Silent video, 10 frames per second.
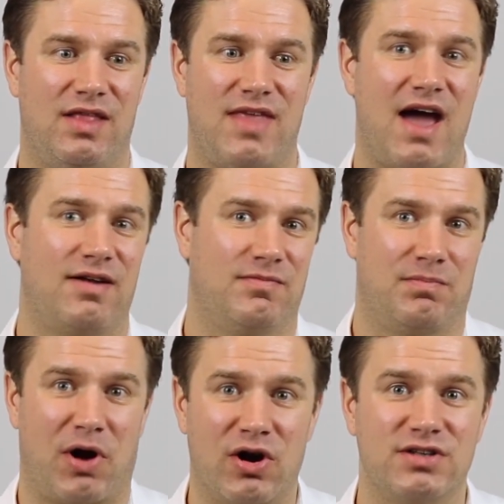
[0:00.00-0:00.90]

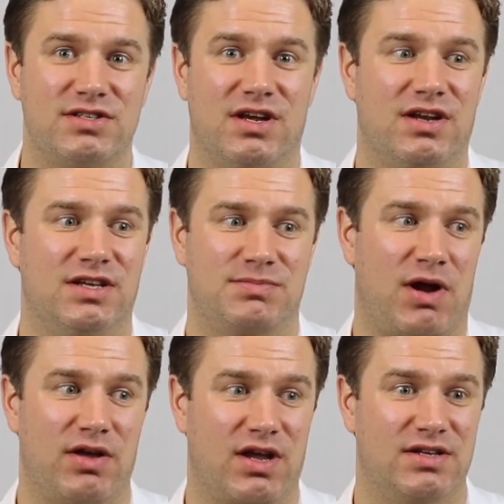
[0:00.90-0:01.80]
That person is
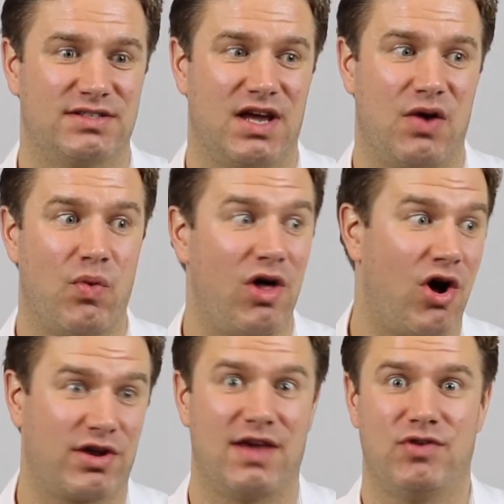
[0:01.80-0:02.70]
probably going to say, well,
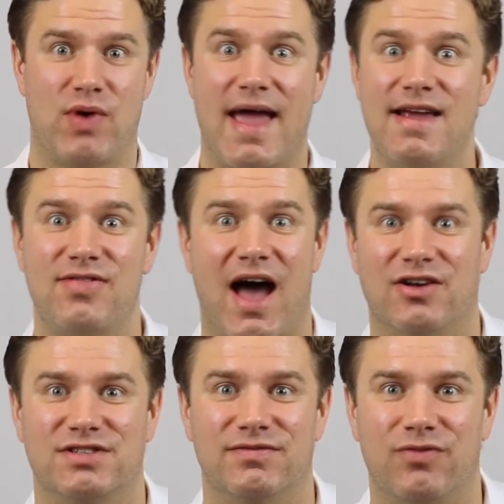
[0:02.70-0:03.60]
I'll give you
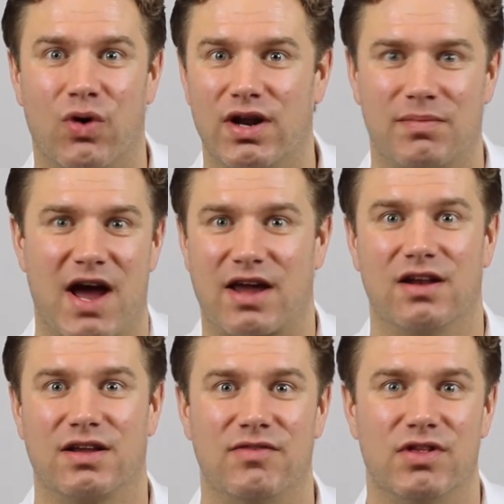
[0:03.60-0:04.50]
$8,000 for it. I'm not
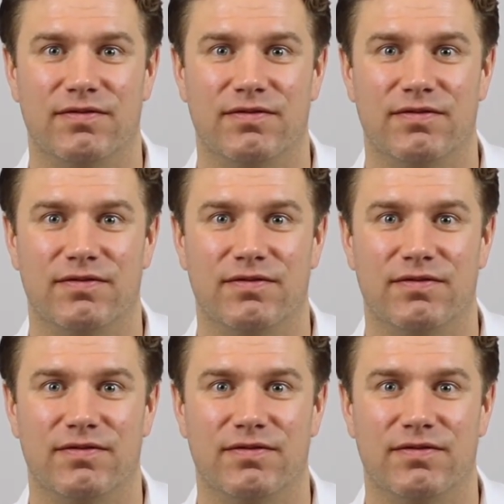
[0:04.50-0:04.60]
going to give you